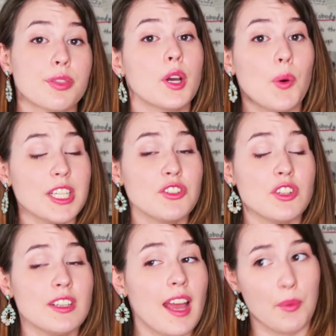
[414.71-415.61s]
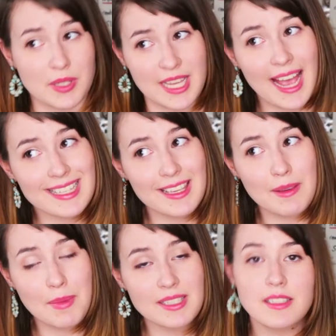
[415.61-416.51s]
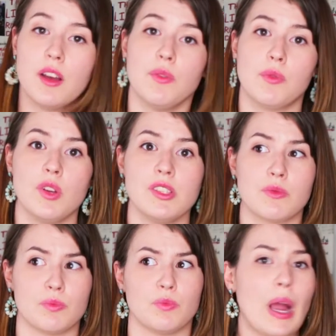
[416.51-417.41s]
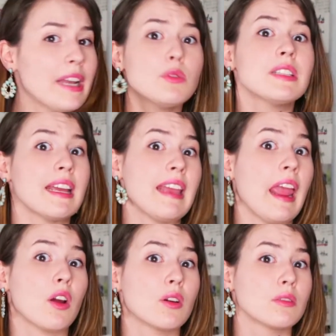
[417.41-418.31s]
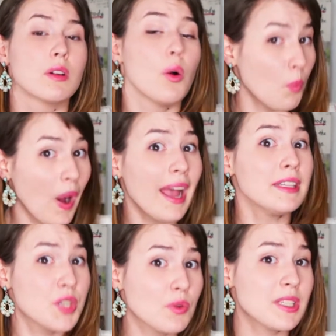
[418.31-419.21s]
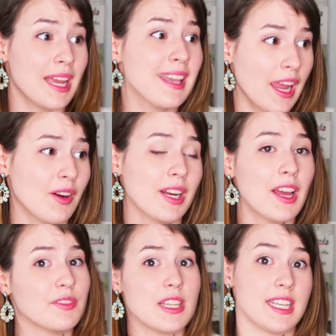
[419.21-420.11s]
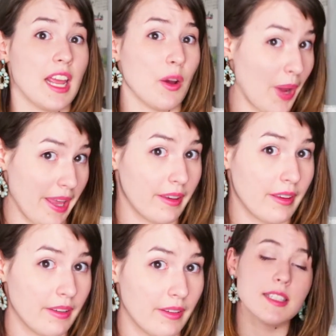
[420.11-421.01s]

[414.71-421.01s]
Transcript: The question I was asking myself was, why don't I care? Why don't I care enough to stay awake?